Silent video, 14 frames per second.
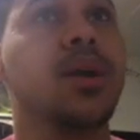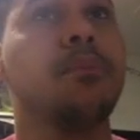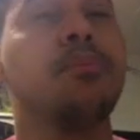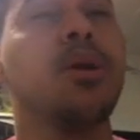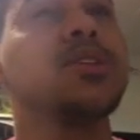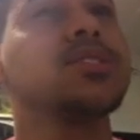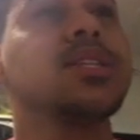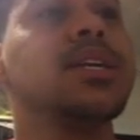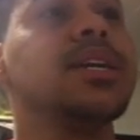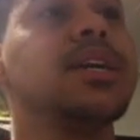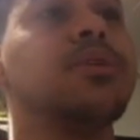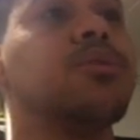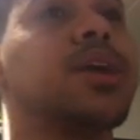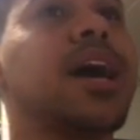
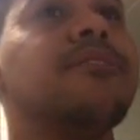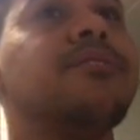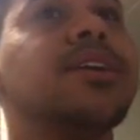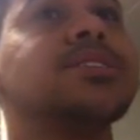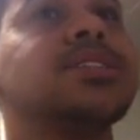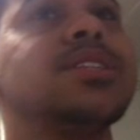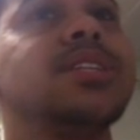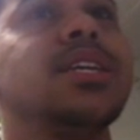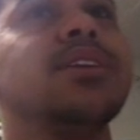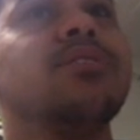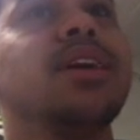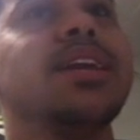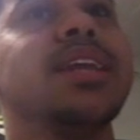Personally, would I invest in Didi right